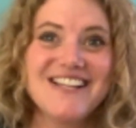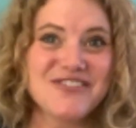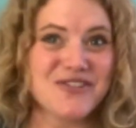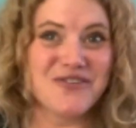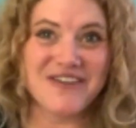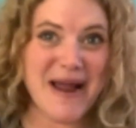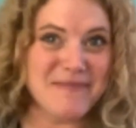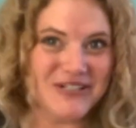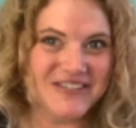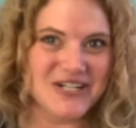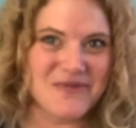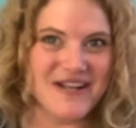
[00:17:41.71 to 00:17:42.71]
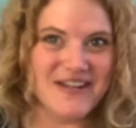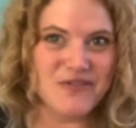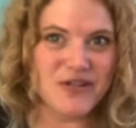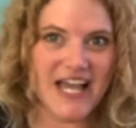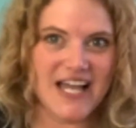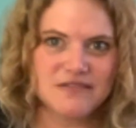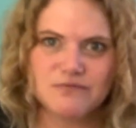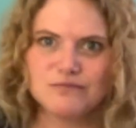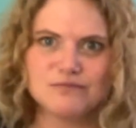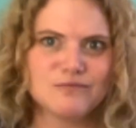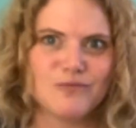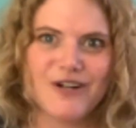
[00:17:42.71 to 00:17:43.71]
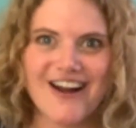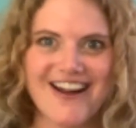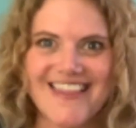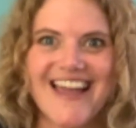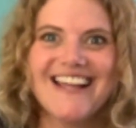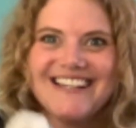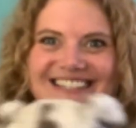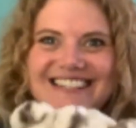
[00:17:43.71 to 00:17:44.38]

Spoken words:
So grab your little one if you can. Where are they?